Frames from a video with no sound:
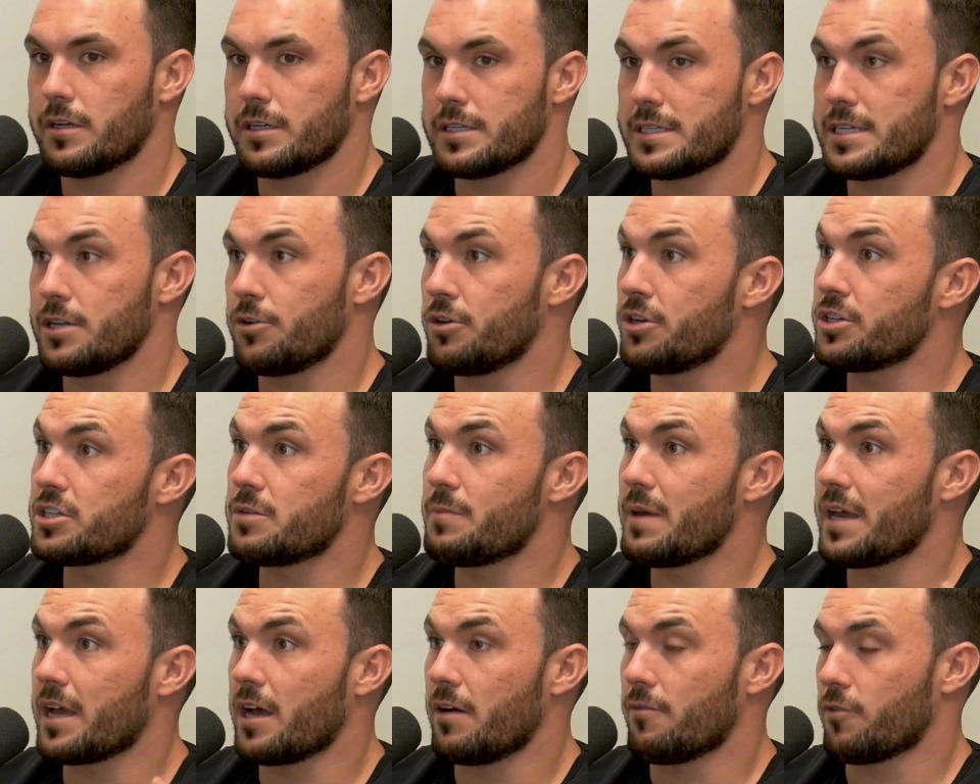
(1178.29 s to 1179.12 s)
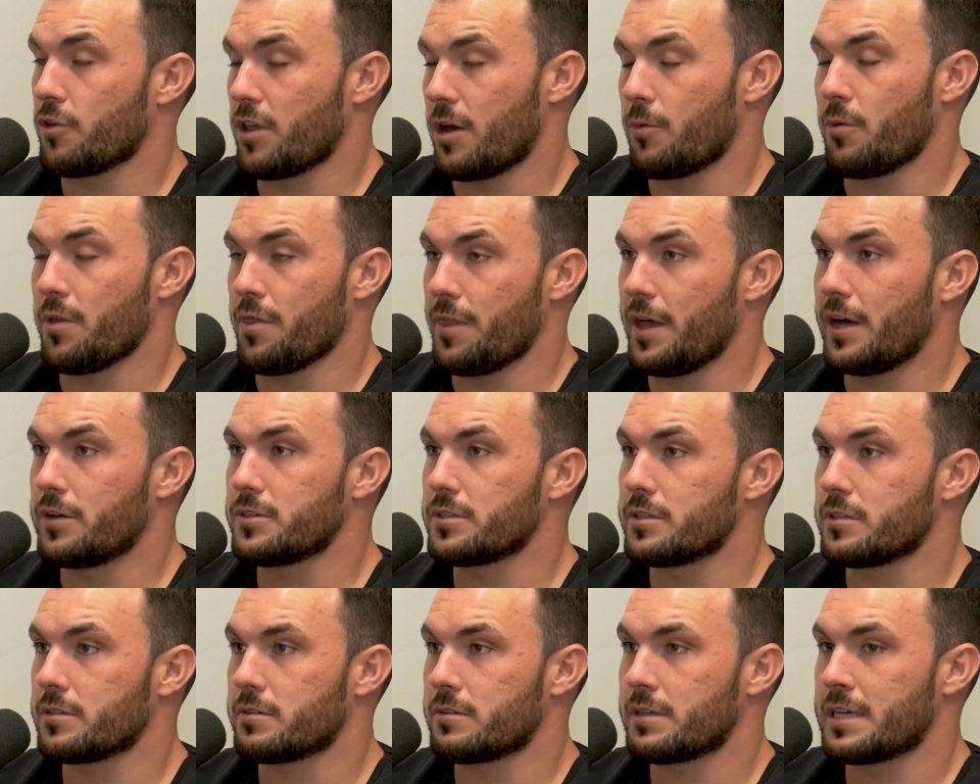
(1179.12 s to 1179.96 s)
It still needs to make up for that
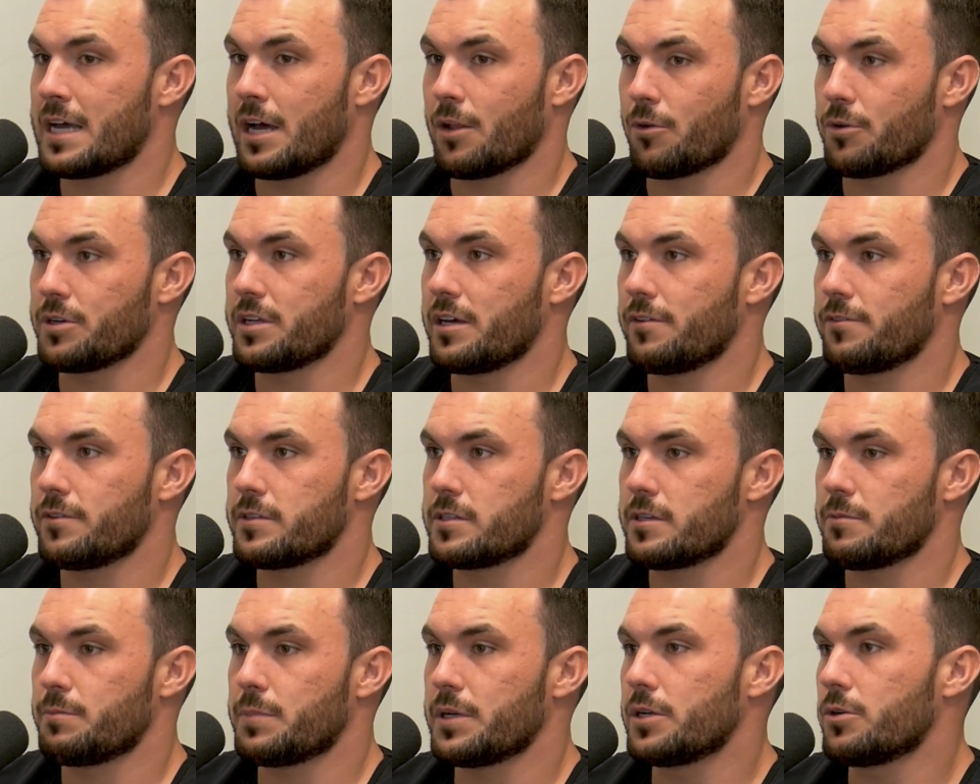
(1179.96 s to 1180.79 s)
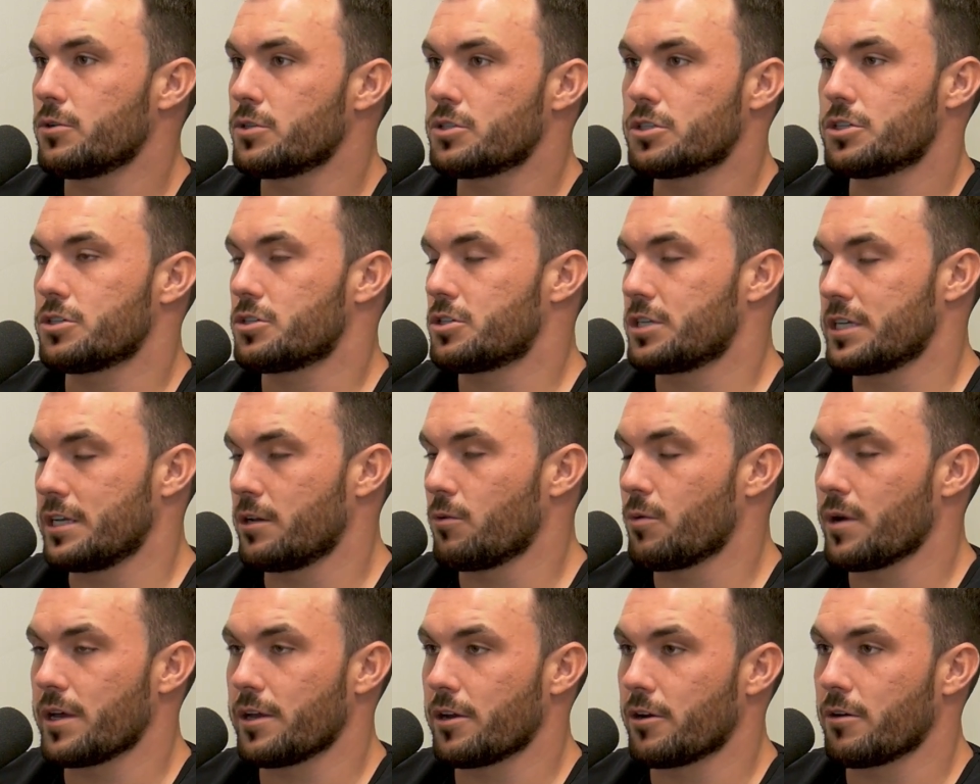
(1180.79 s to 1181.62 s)
1,000 calorie deficit, but it'll just
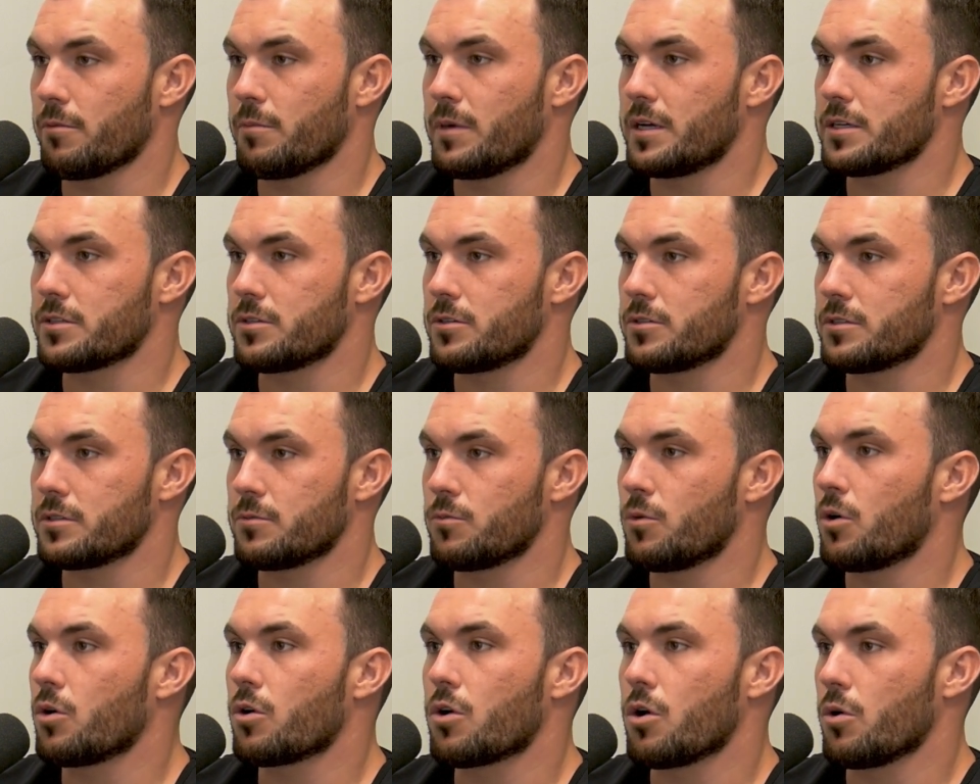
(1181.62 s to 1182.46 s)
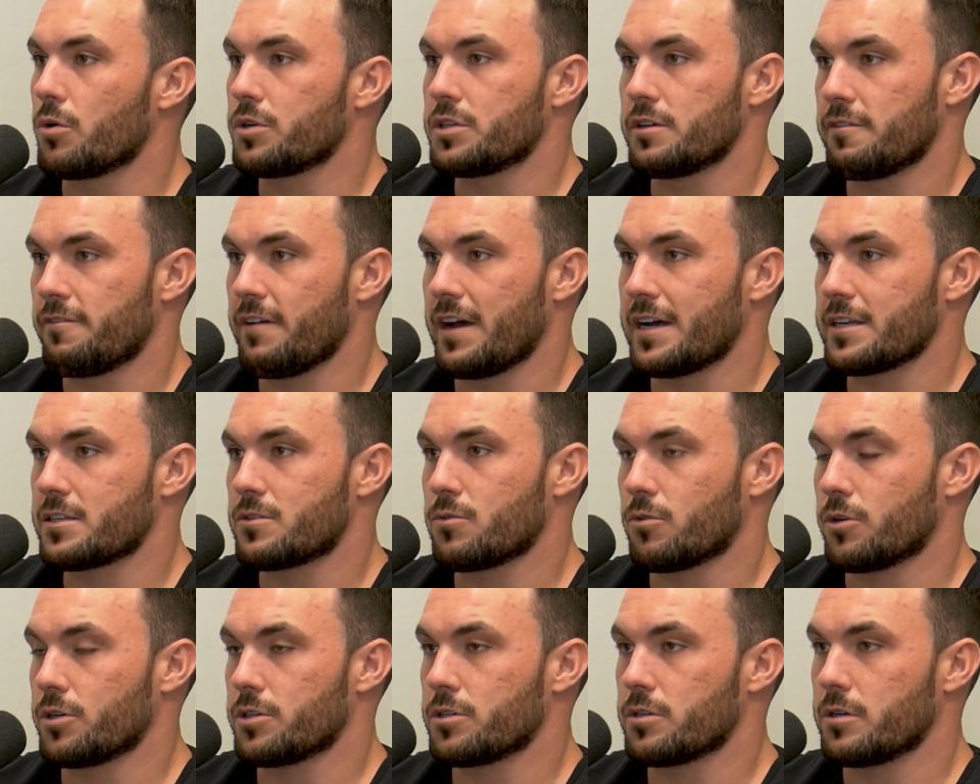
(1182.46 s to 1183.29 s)
eat away at your muscles. It won't go into fast
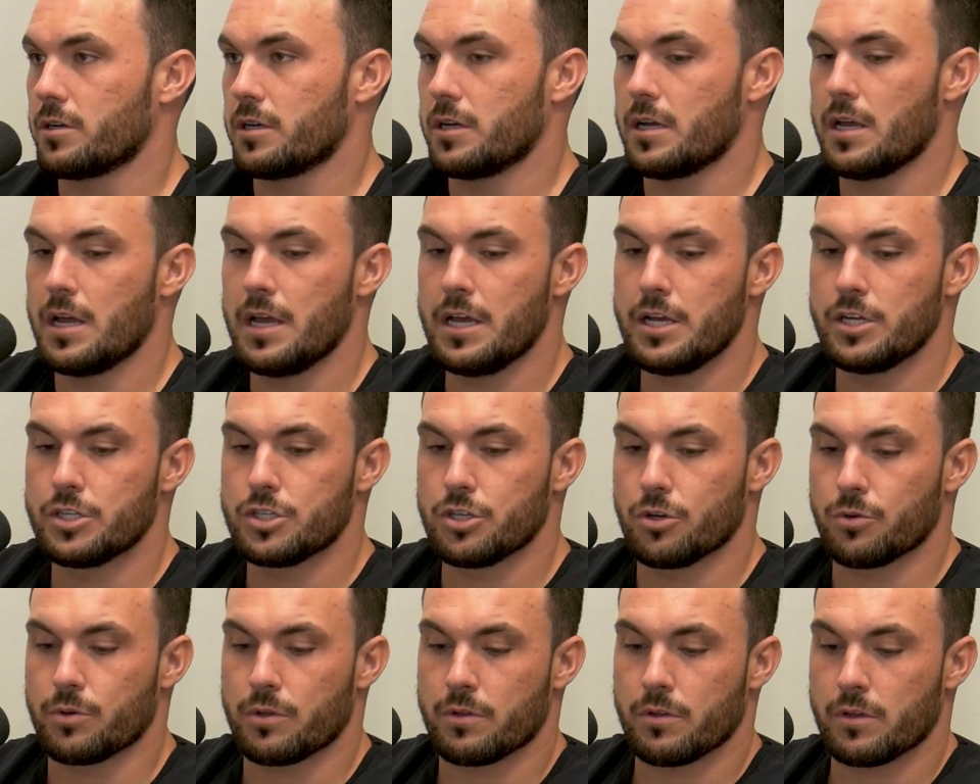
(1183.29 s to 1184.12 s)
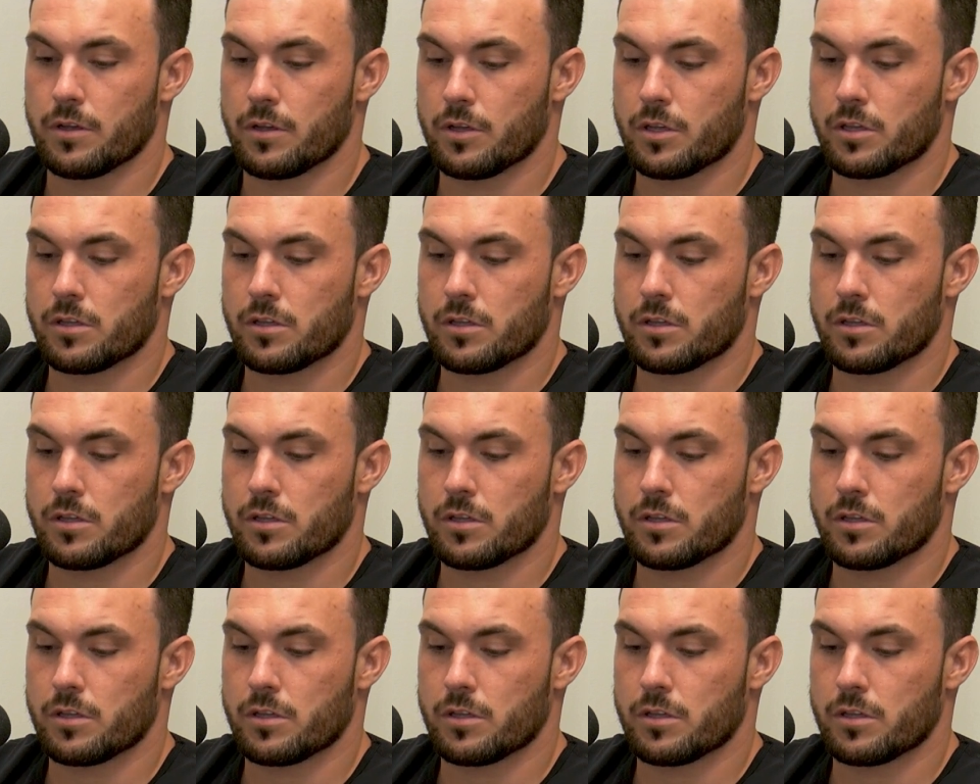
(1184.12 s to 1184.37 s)
storage. So